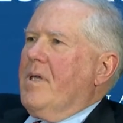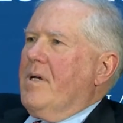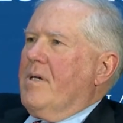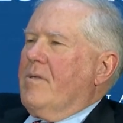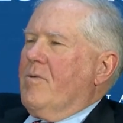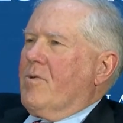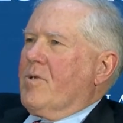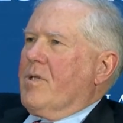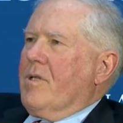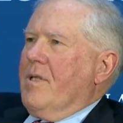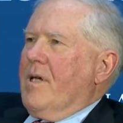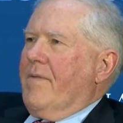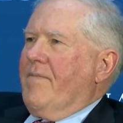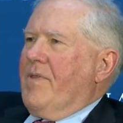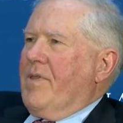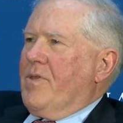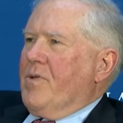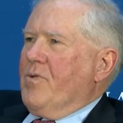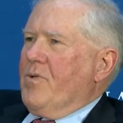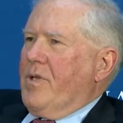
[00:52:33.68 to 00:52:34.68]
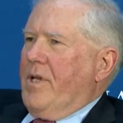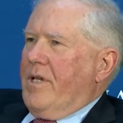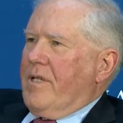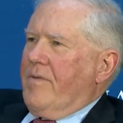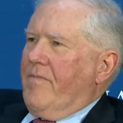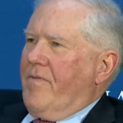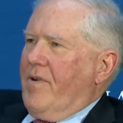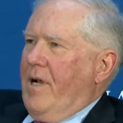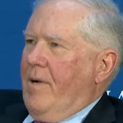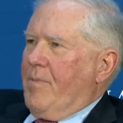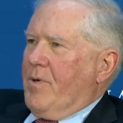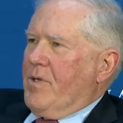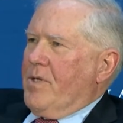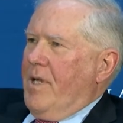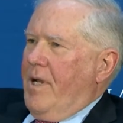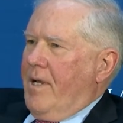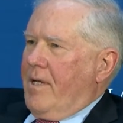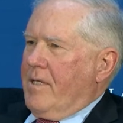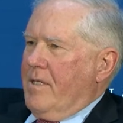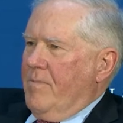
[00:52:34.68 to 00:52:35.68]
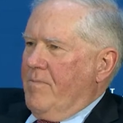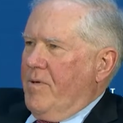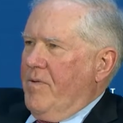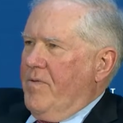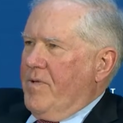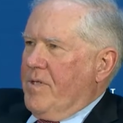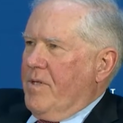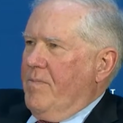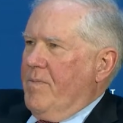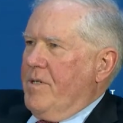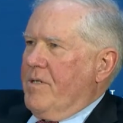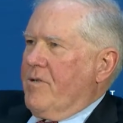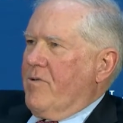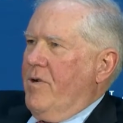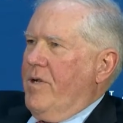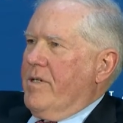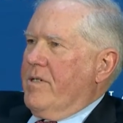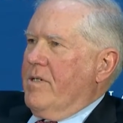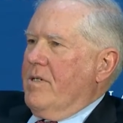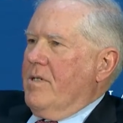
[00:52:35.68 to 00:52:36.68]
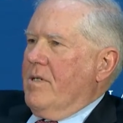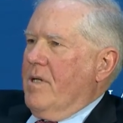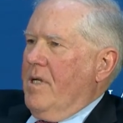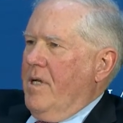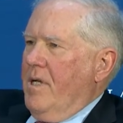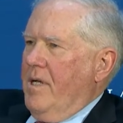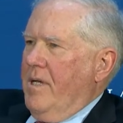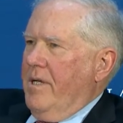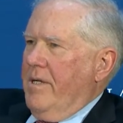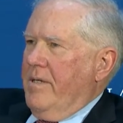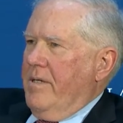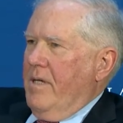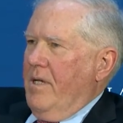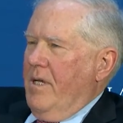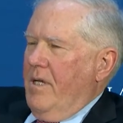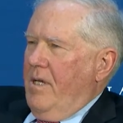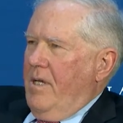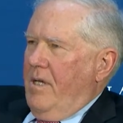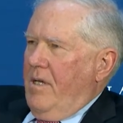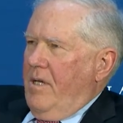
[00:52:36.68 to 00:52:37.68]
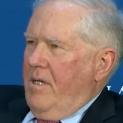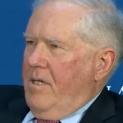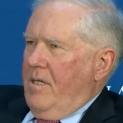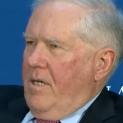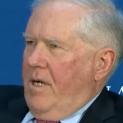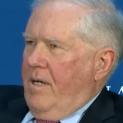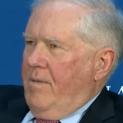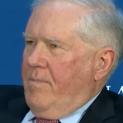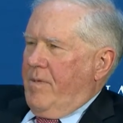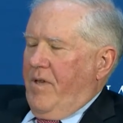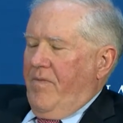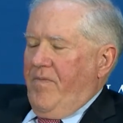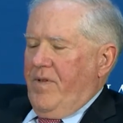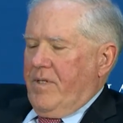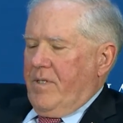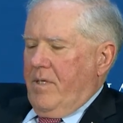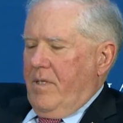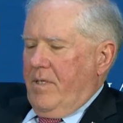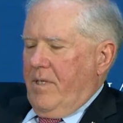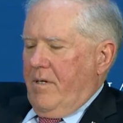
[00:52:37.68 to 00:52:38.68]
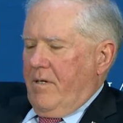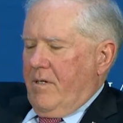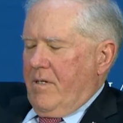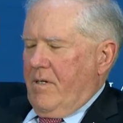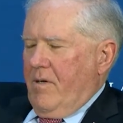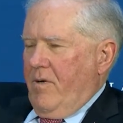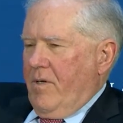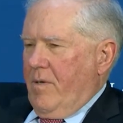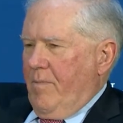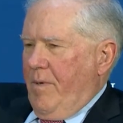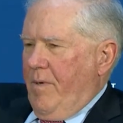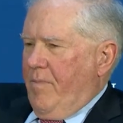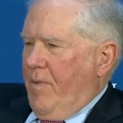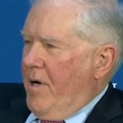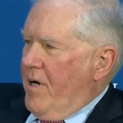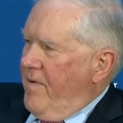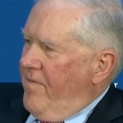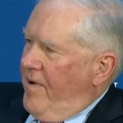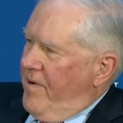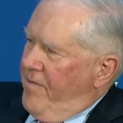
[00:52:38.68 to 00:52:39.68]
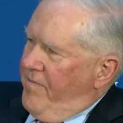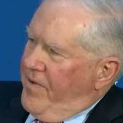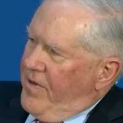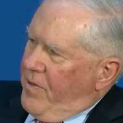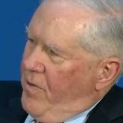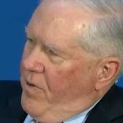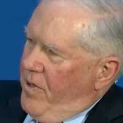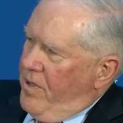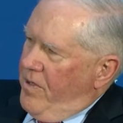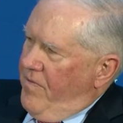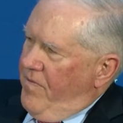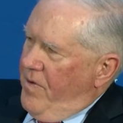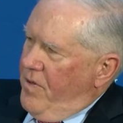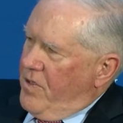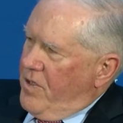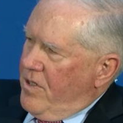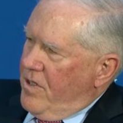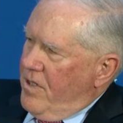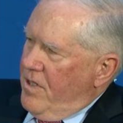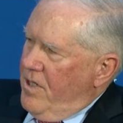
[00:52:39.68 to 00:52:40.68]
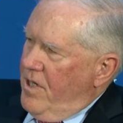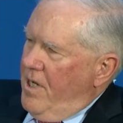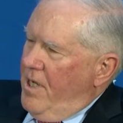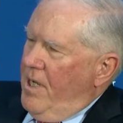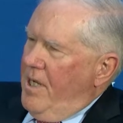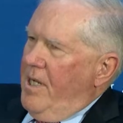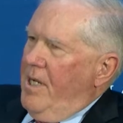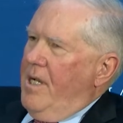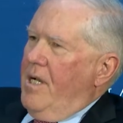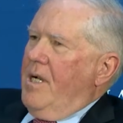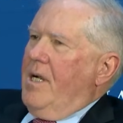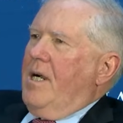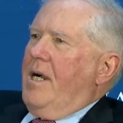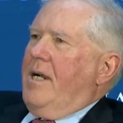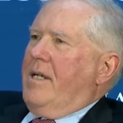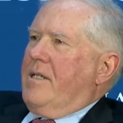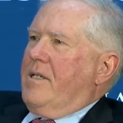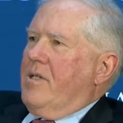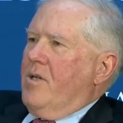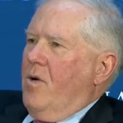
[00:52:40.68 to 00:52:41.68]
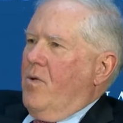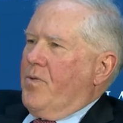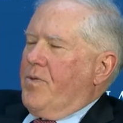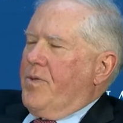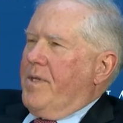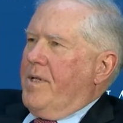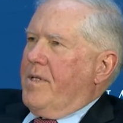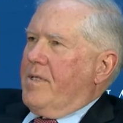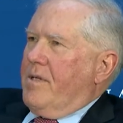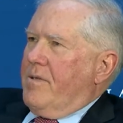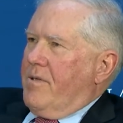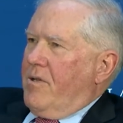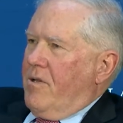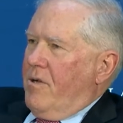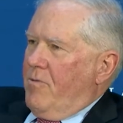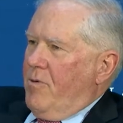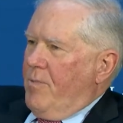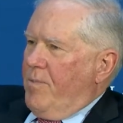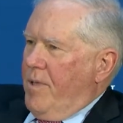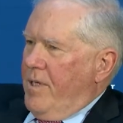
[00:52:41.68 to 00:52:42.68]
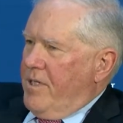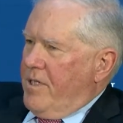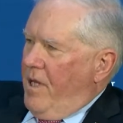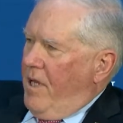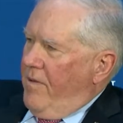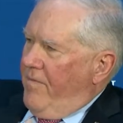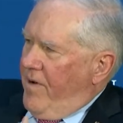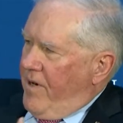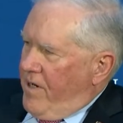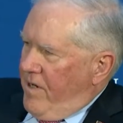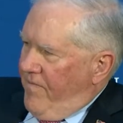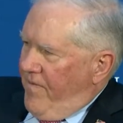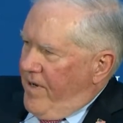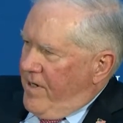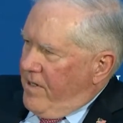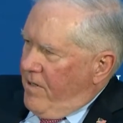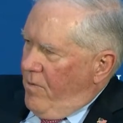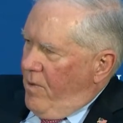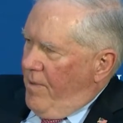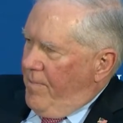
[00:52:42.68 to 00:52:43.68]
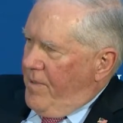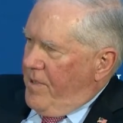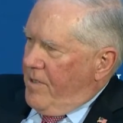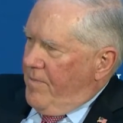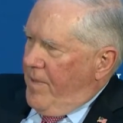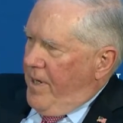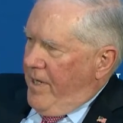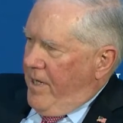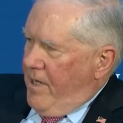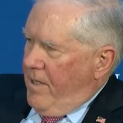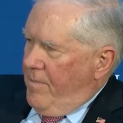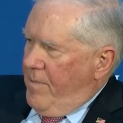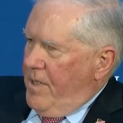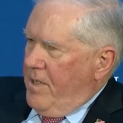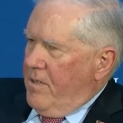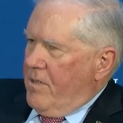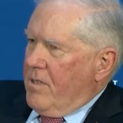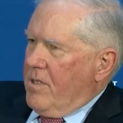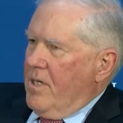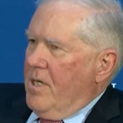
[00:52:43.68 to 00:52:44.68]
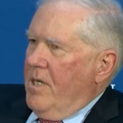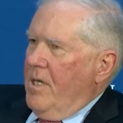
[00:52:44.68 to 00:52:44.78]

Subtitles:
There was a lot of enthusiasm for hypersonics in the previous administration, and I'm convinced that they're going to be part of our inventory in the future. I don't think that they're going to replace all of our conventional weapons by any means.